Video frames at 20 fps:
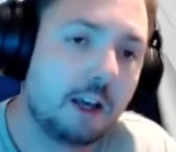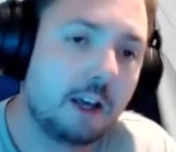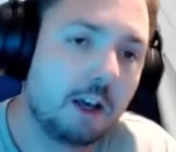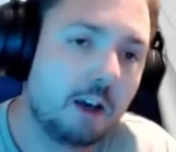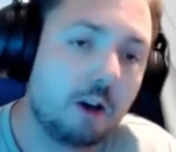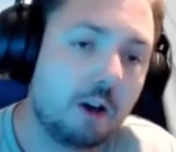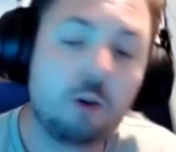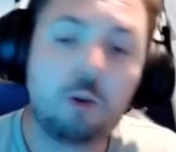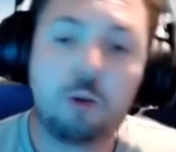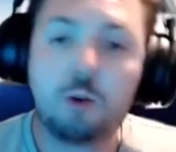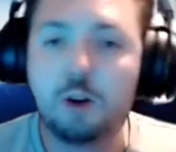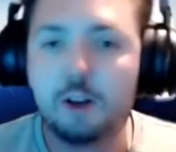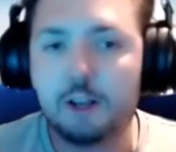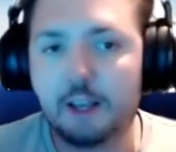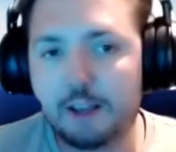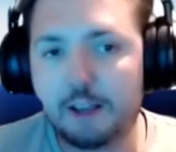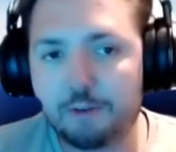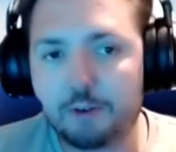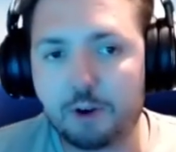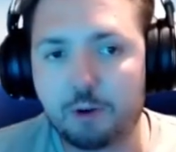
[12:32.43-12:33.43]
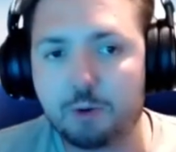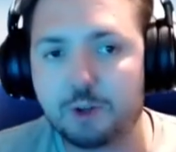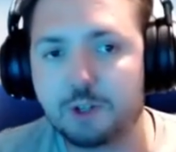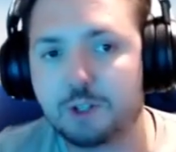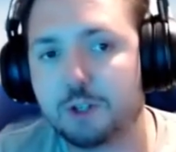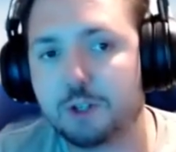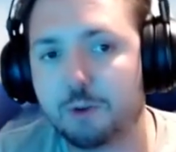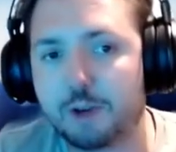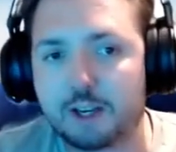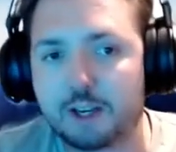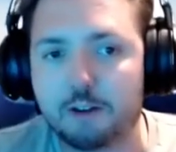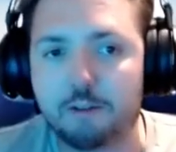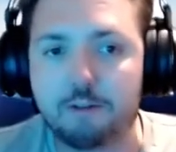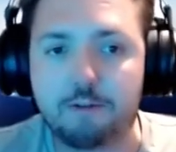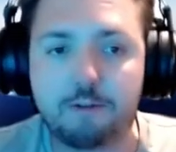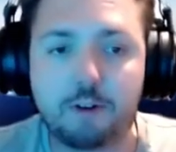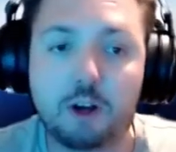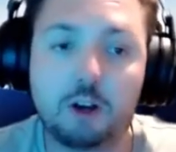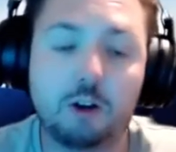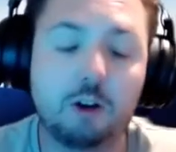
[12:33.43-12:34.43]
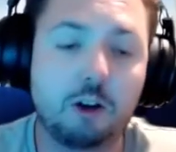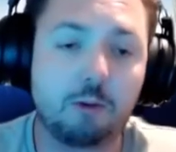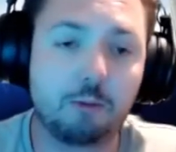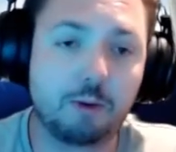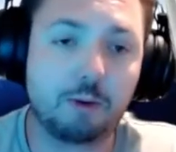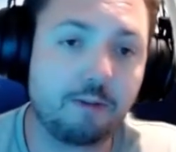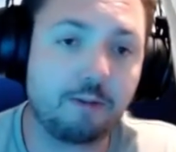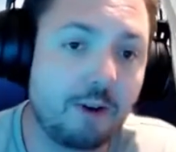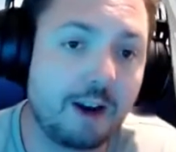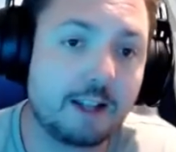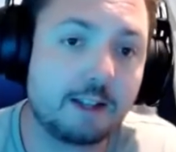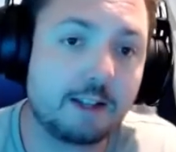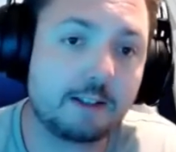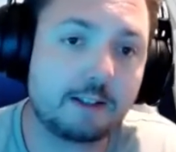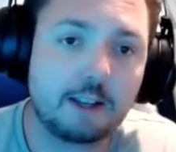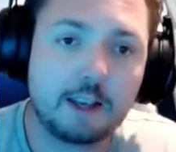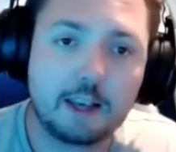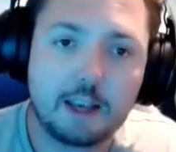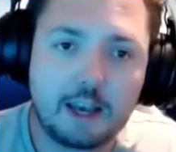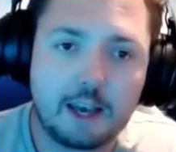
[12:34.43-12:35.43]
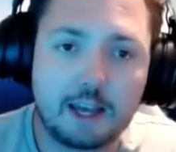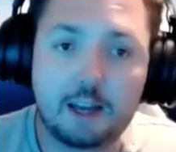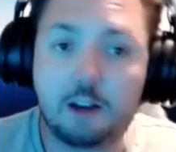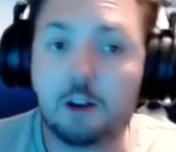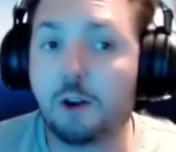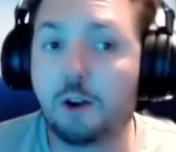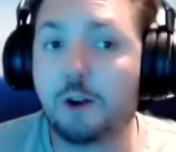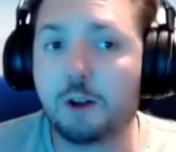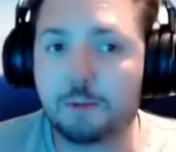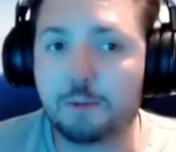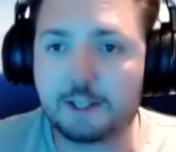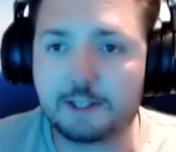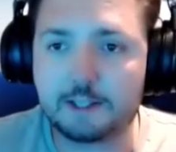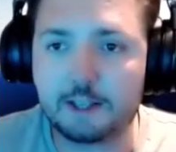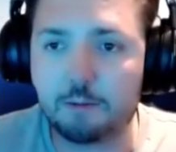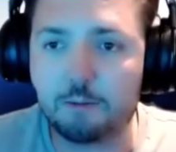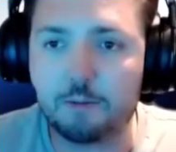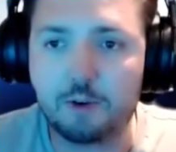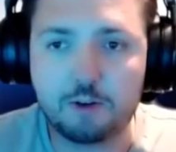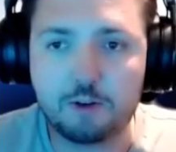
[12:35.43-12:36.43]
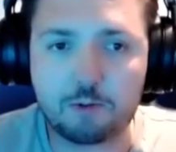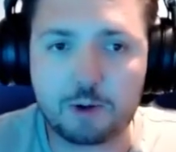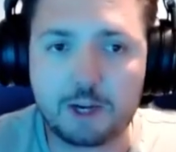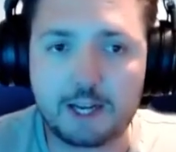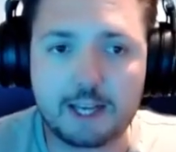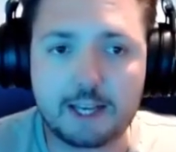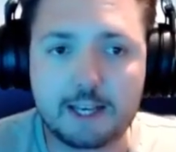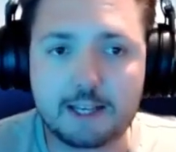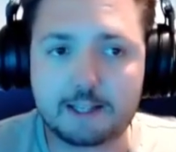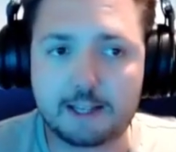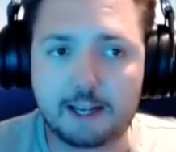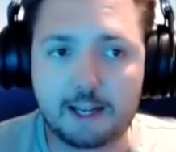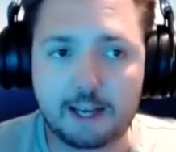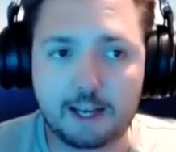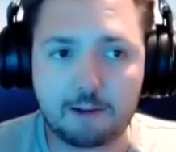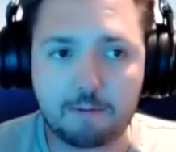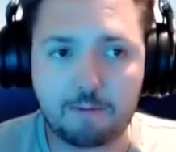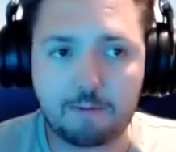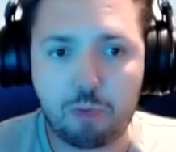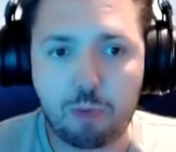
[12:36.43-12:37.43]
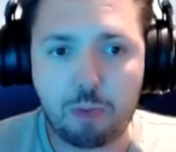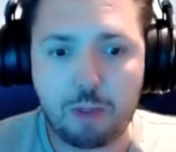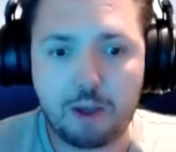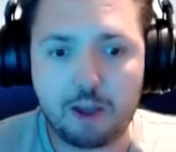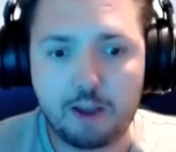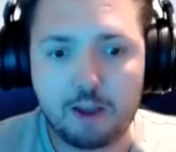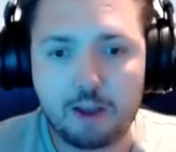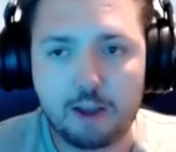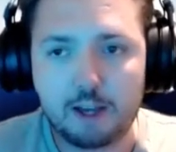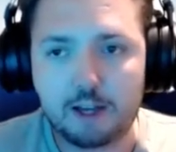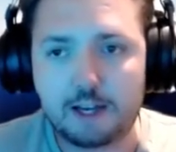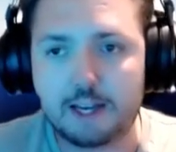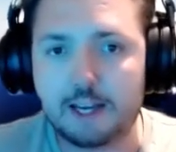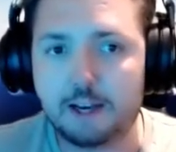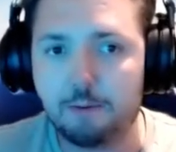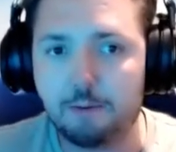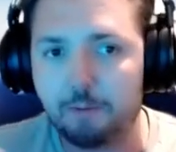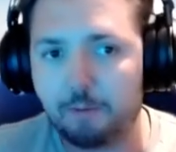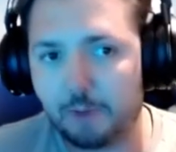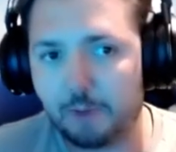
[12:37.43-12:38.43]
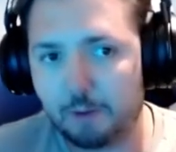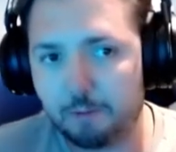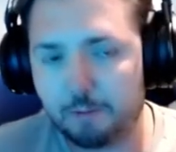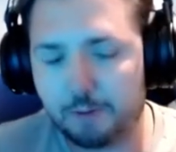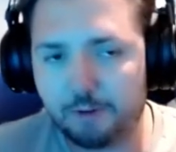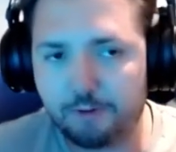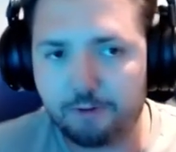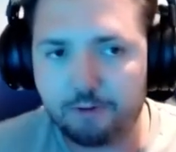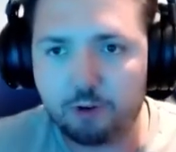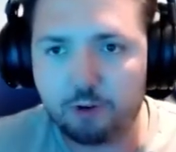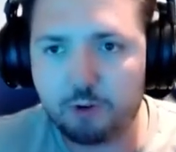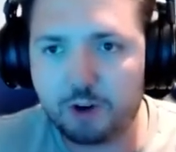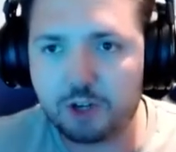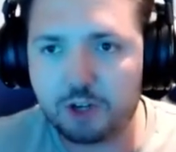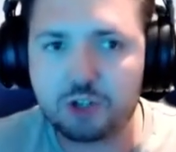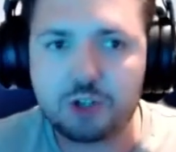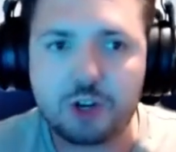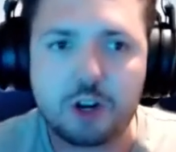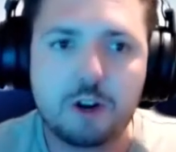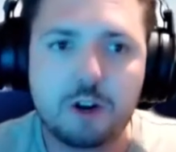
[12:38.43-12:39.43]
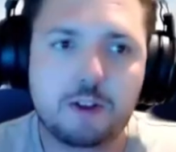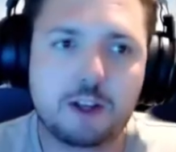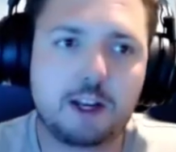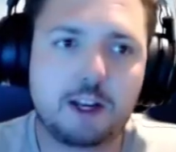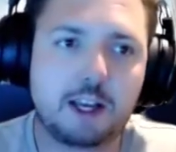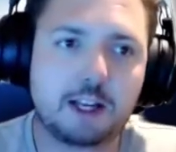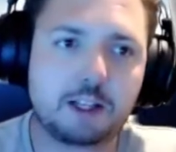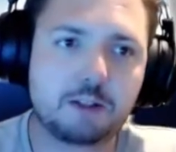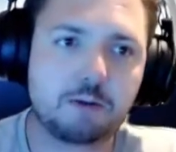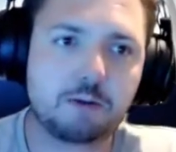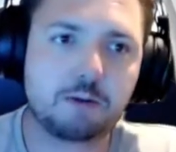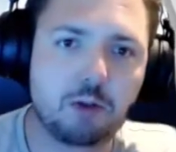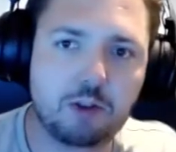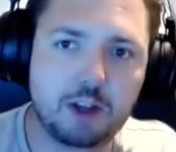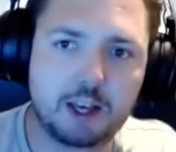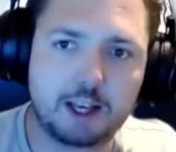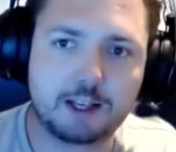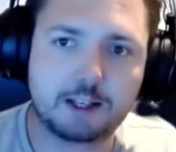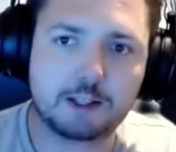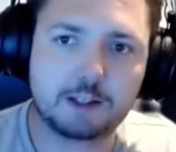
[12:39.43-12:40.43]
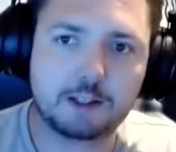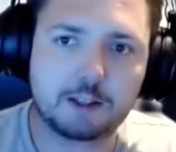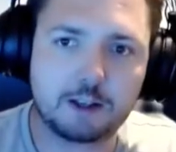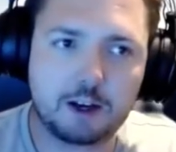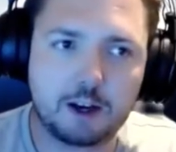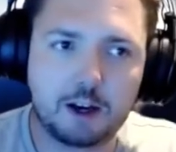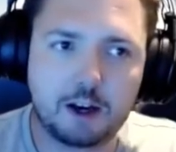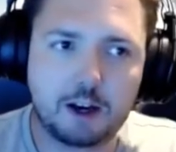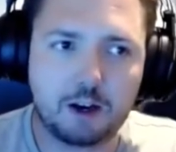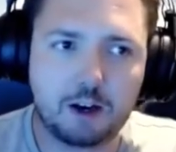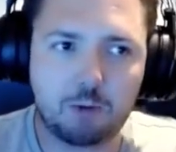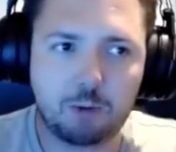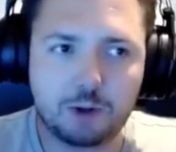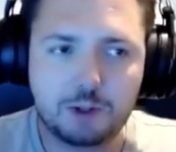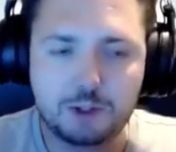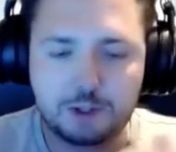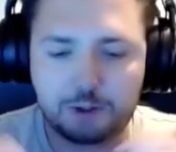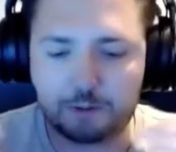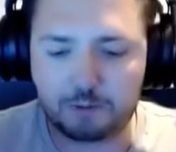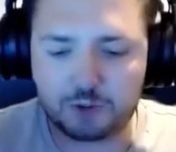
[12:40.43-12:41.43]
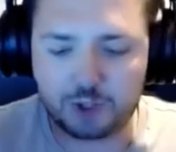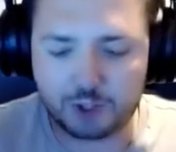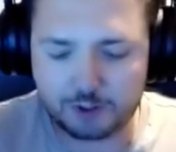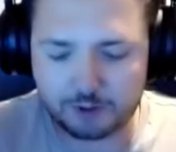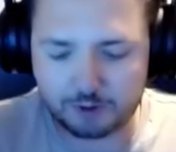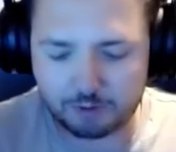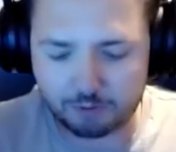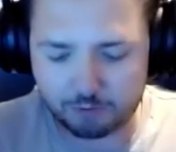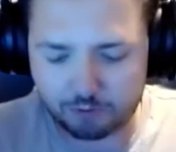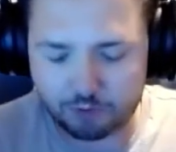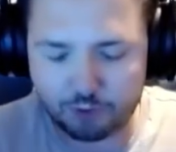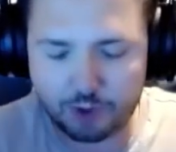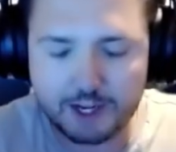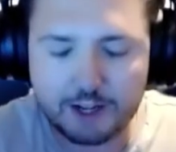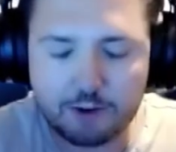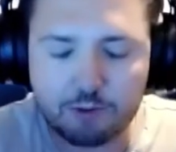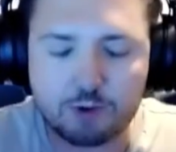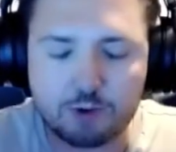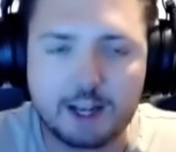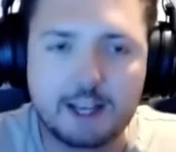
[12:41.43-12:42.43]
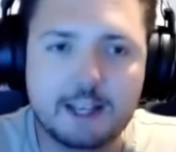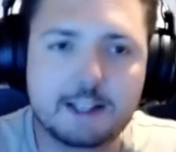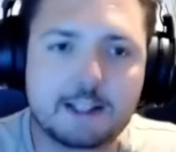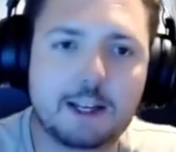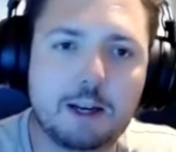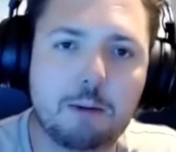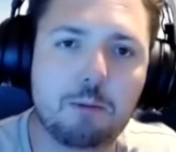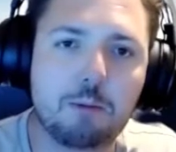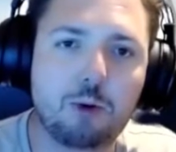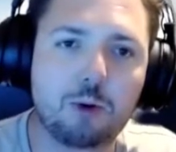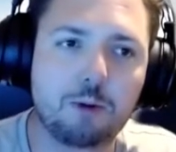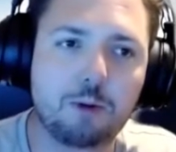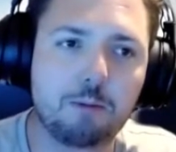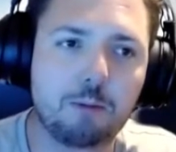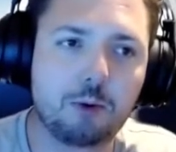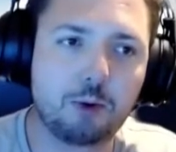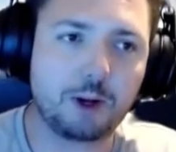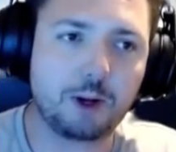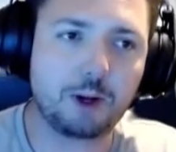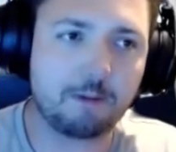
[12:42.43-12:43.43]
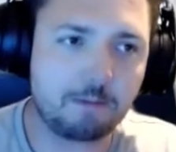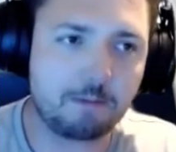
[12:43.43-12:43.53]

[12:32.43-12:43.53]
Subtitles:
Or if I want to, I can fly online with friends and load up the sim really easily. Now, before I show you the next few things, I want to just really raise an important point.